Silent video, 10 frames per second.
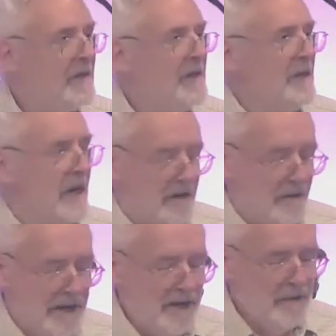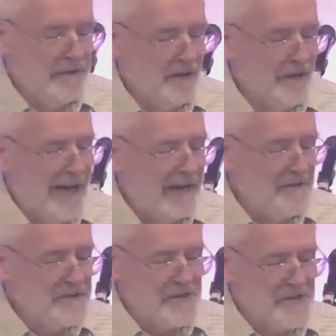Agree with your
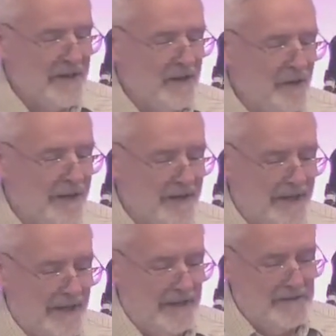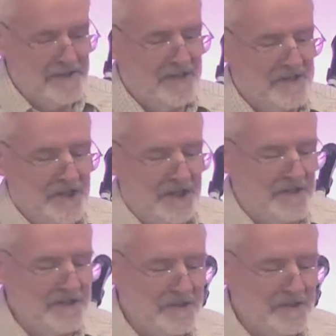adversary quickly, says Jesus.